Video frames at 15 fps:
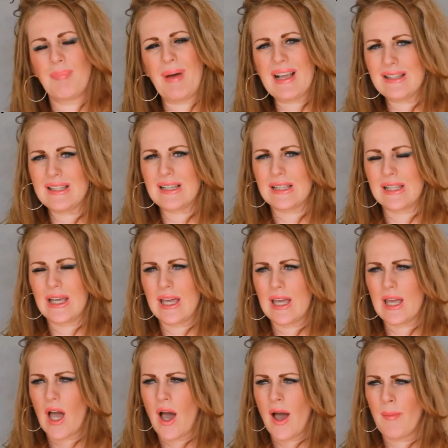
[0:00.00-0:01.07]

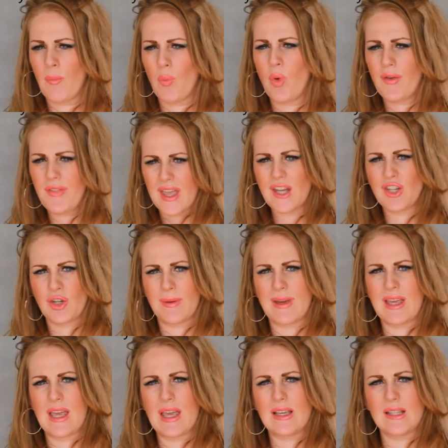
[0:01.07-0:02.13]
basically, what they're
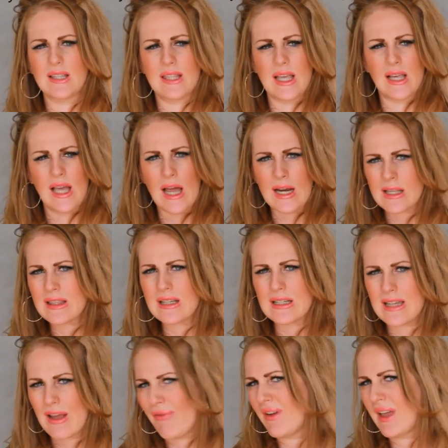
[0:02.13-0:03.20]
doing is they're cutting the
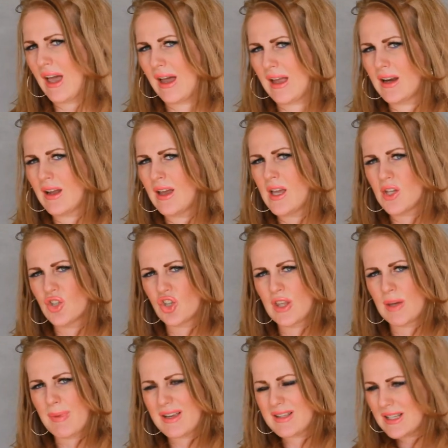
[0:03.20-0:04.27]
defecate, so they're
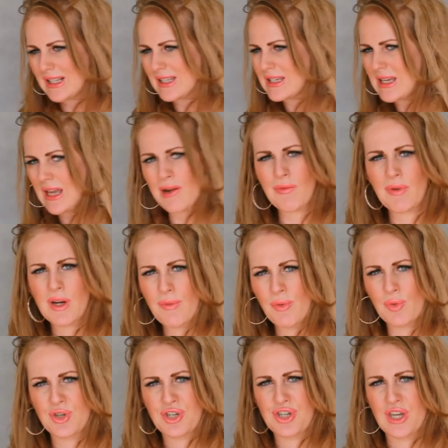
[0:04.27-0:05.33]
basically getting rid of all
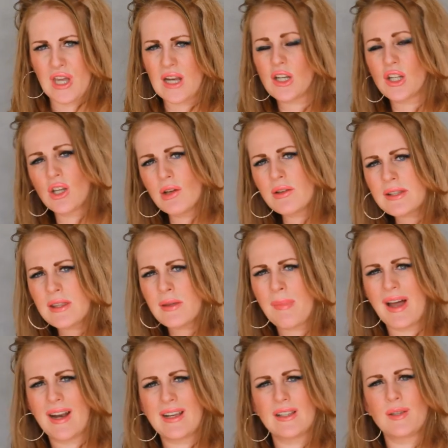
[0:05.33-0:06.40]
the shit, using the
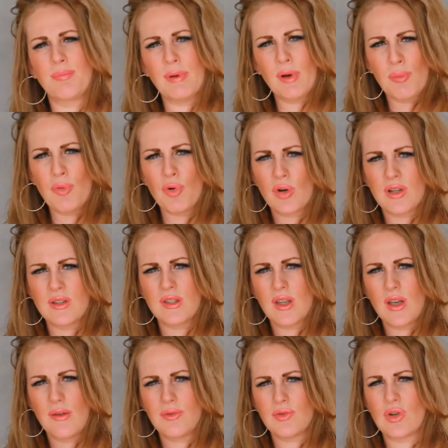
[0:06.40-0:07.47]
money to build more
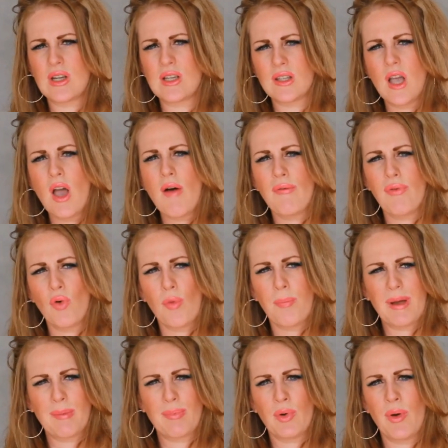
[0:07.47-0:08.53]
conservatories for
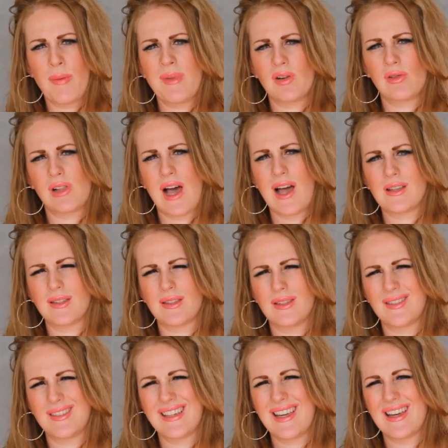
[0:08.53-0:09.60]
people who are middle class.
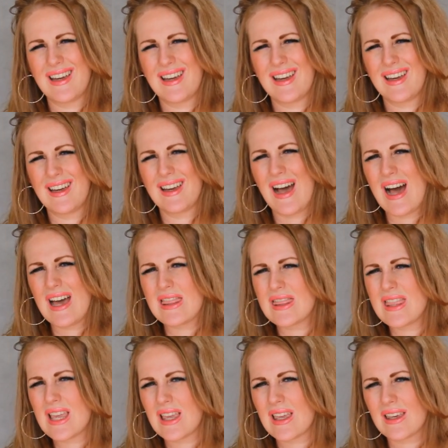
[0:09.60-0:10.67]
I
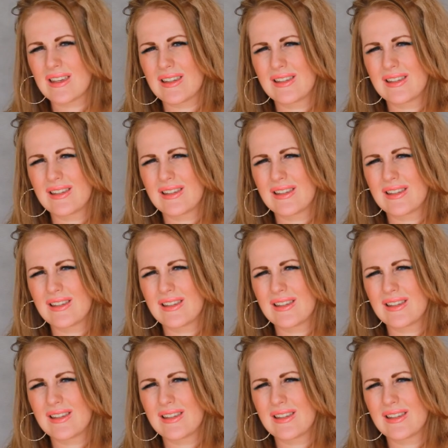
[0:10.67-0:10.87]
think.